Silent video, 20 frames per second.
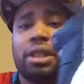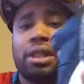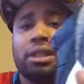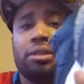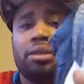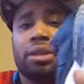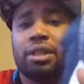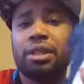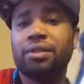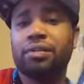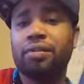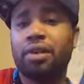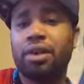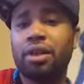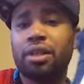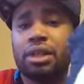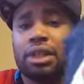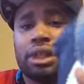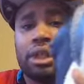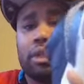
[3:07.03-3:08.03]
these, but as
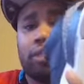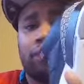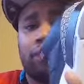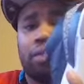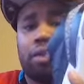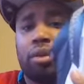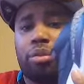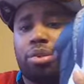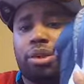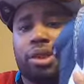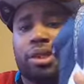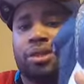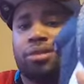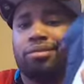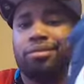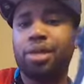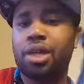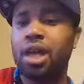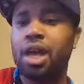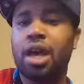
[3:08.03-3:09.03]
far as getting four pairs,
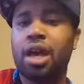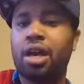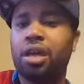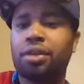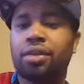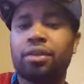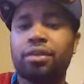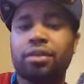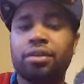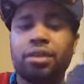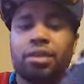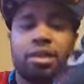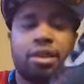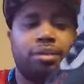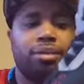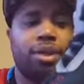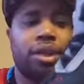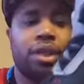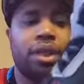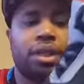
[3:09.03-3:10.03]
nah. You know what
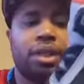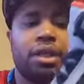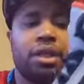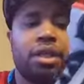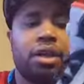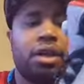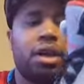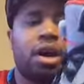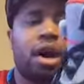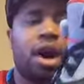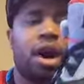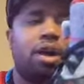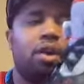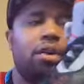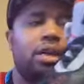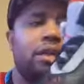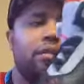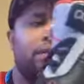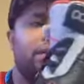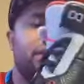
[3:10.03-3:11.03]
I'm saying? I
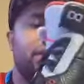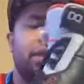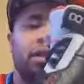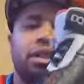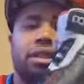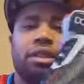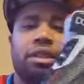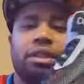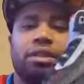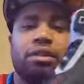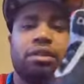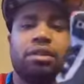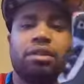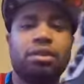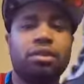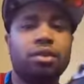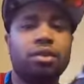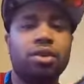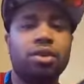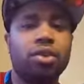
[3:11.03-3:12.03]
don't even think it's
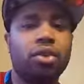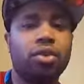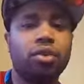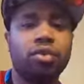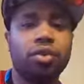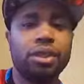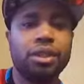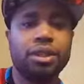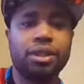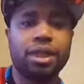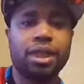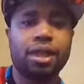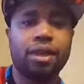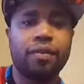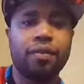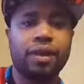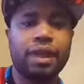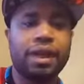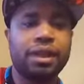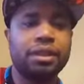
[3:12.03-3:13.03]
no
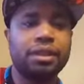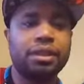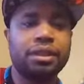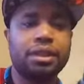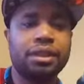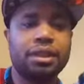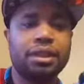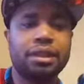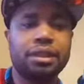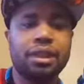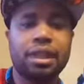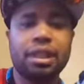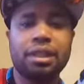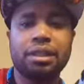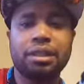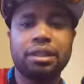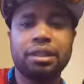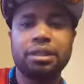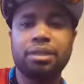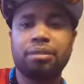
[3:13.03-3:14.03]
resale value in these
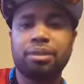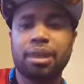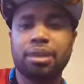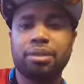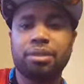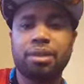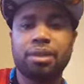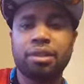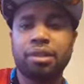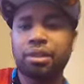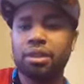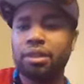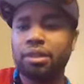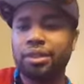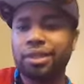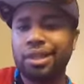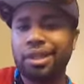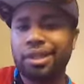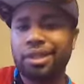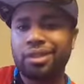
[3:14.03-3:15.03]
like this. Maybe
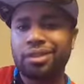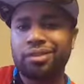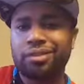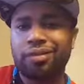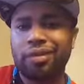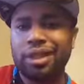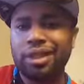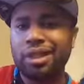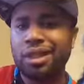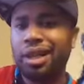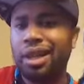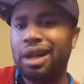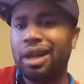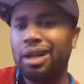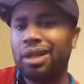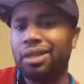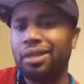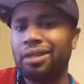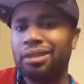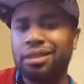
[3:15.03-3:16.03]

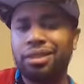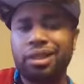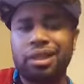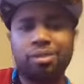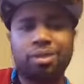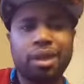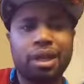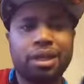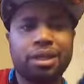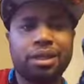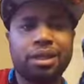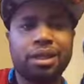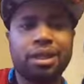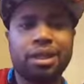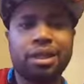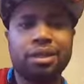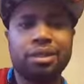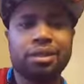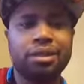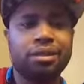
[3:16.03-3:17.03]
$50 or something like
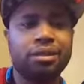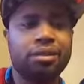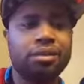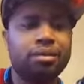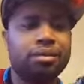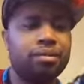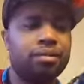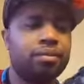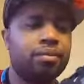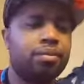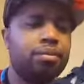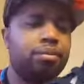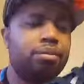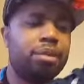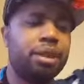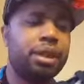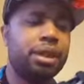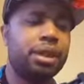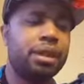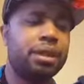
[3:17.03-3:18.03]
that.
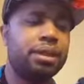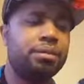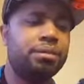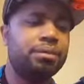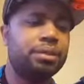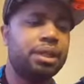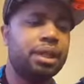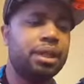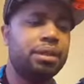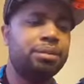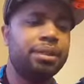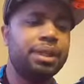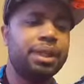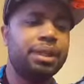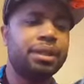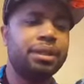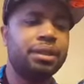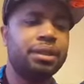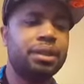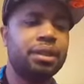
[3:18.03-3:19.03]
But yeah,
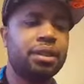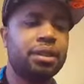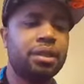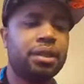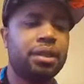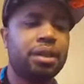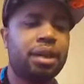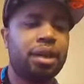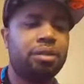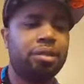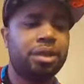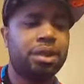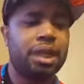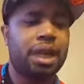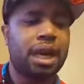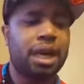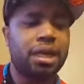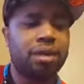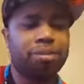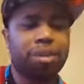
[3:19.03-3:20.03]
man. I'm going to
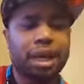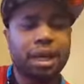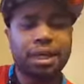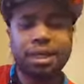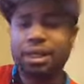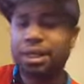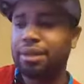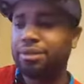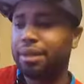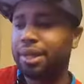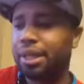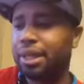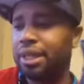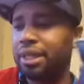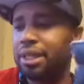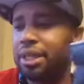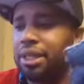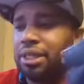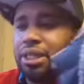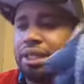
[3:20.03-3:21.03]
slide up out of here,
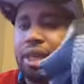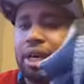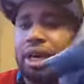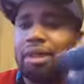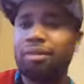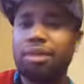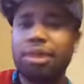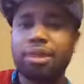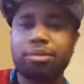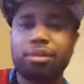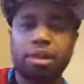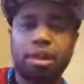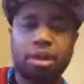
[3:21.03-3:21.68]
man. Leave your comments